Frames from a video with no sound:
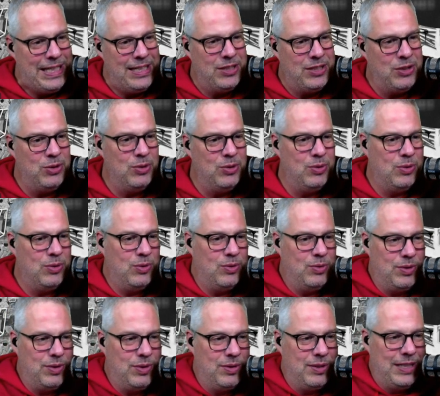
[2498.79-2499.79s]

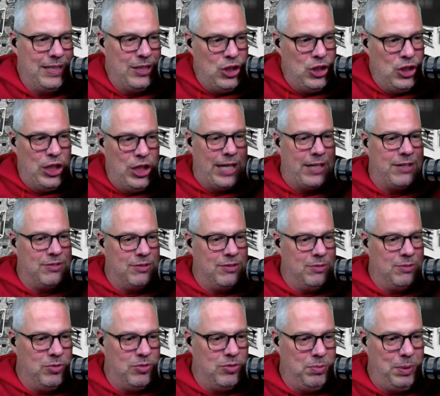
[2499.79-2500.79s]
to inject
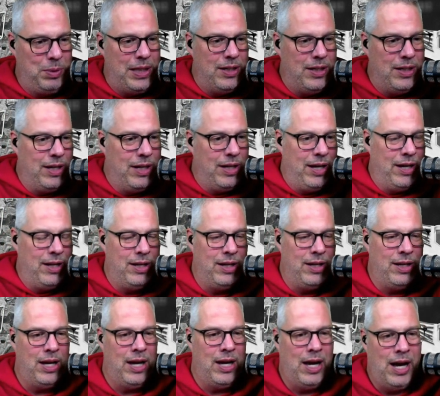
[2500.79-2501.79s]
some speed, and
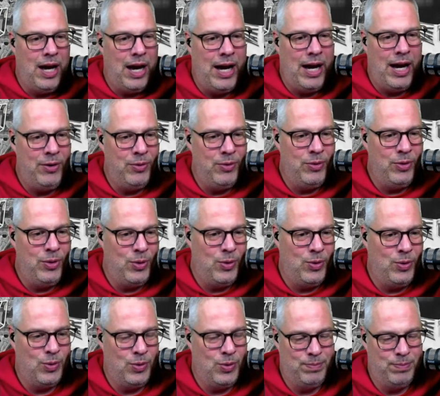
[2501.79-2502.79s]
I don't
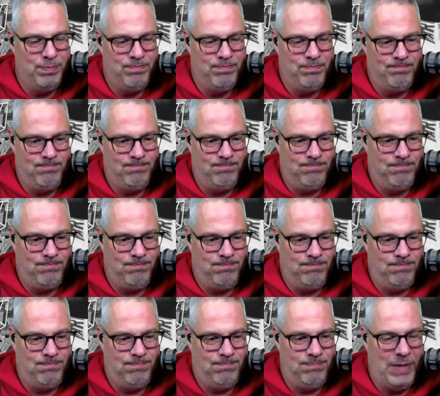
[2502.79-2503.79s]
know.
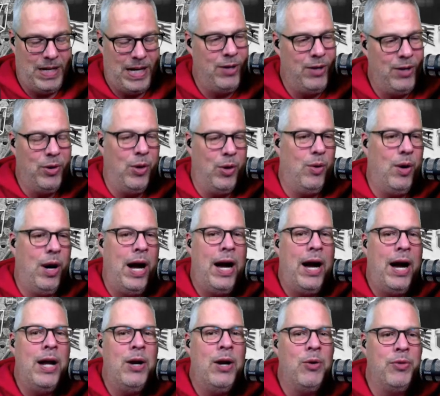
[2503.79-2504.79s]
I
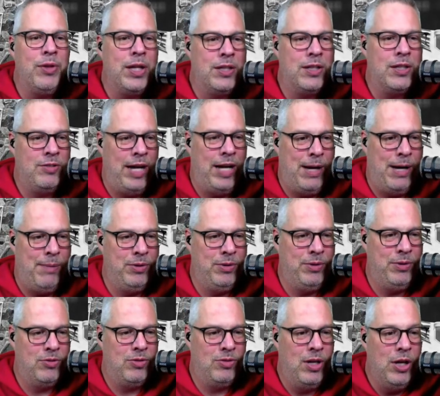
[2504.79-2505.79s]
don't think this
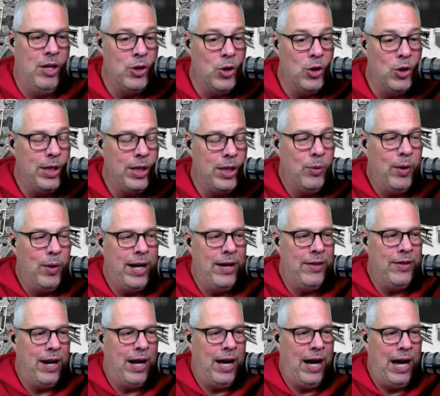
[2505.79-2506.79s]
happens. The only way
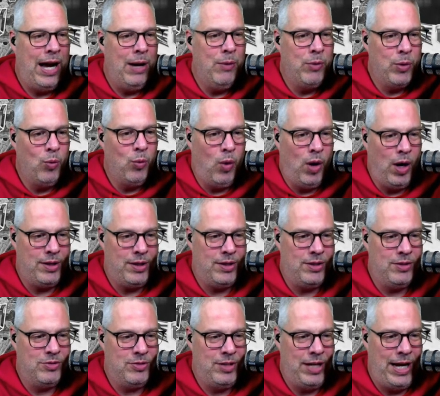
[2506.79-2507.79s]
that I would want
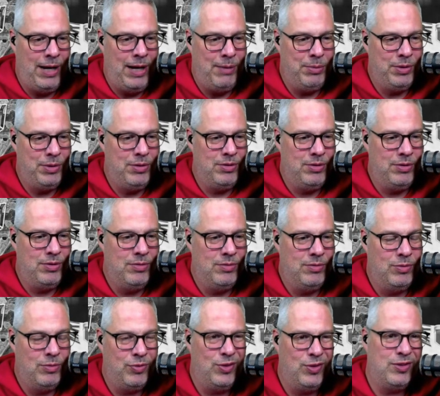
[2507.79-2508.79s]
this to happen,
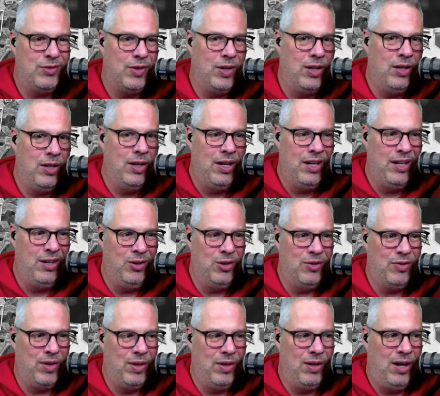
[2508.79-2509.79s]
well, first of all, I don't
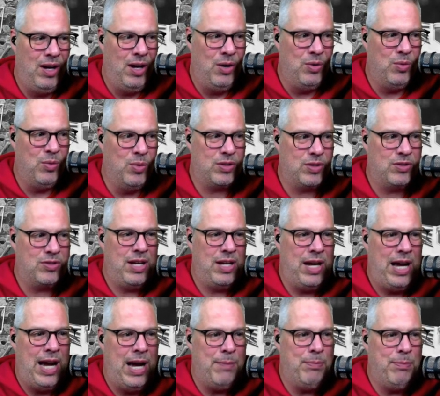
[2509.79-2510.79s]
know how it works
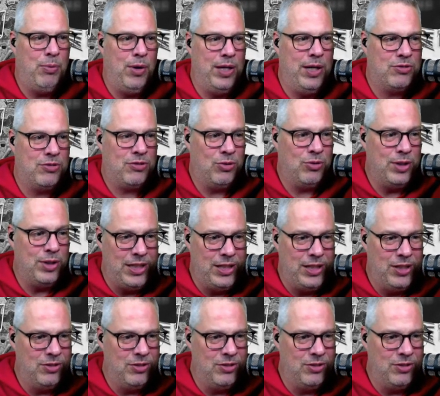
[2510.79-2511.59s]
cap-wise. 3 years.